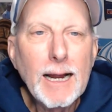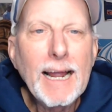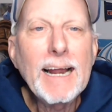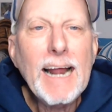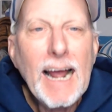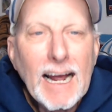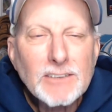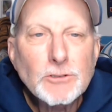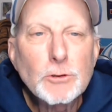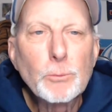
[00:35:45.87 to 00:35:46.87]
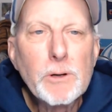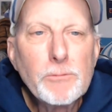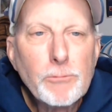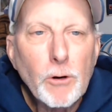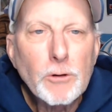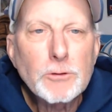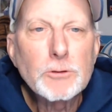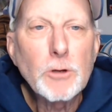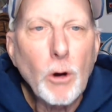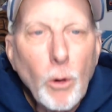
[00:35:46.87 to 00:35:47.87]
and has to
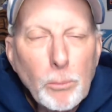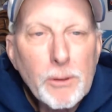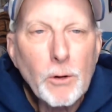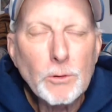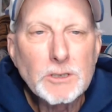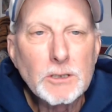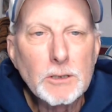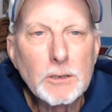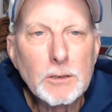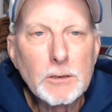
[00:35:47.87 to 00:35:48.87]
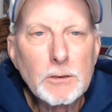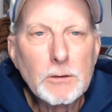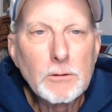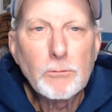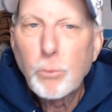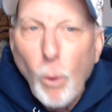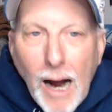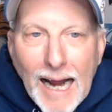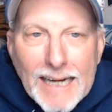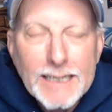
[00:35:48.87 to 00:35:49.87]
revert to opioids?
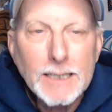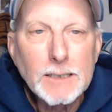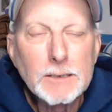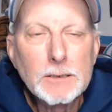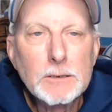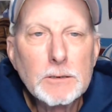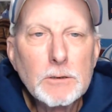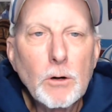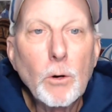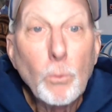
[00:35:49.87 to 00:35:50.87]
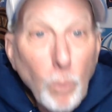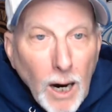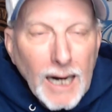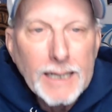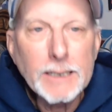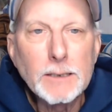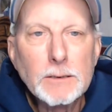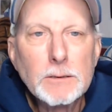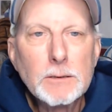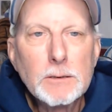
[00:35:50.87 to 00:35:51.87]
Why? Why?
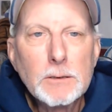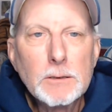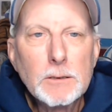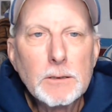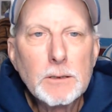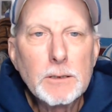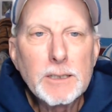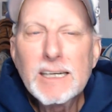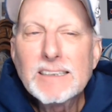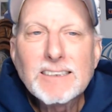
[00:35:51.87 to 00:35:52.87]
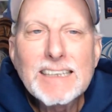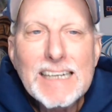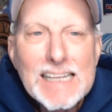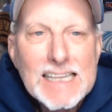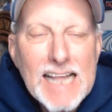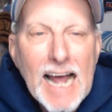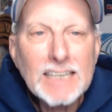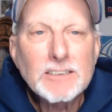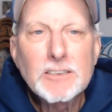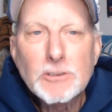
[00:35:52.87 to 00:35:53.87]
Is he
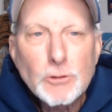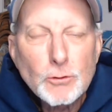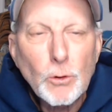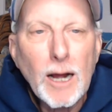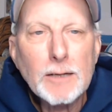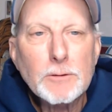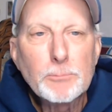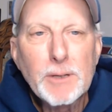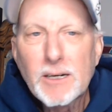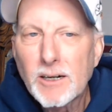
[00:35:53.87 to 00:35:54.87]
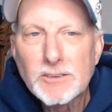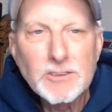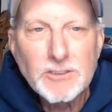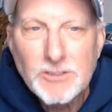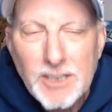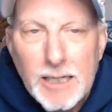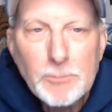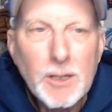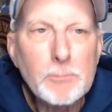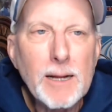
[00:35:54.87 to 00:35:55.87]
that distraught because his team
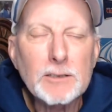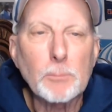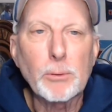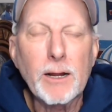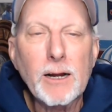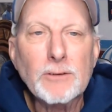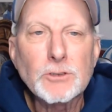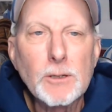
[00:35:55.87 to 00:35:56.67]
didn't make the playoffs?